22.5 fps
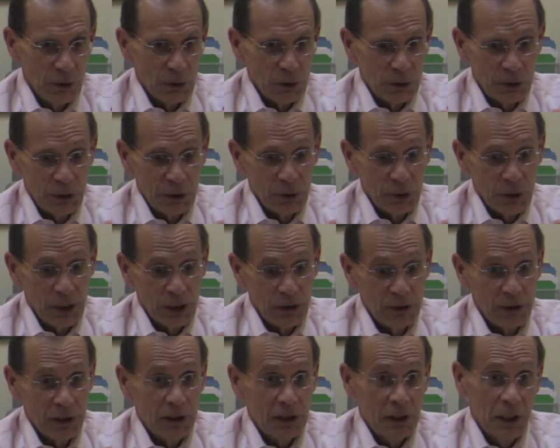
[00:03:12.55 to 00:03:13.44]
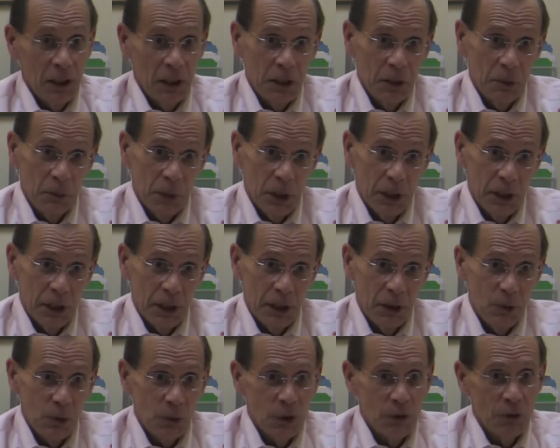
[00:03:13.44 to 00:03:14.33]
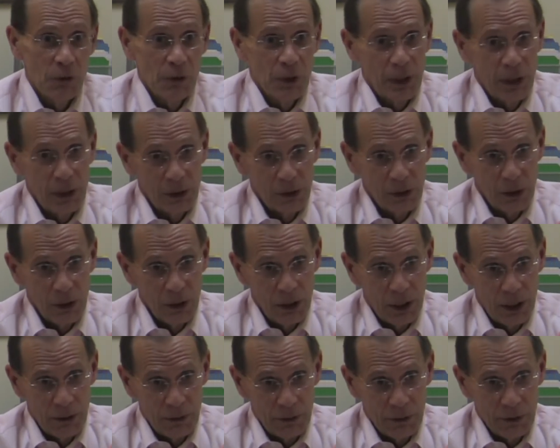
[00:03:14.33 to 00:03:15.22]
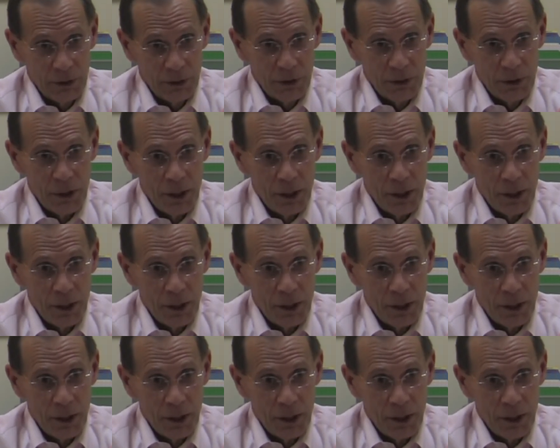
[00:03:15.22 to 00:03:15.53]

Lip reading: which he raised a ton of money with very little effort.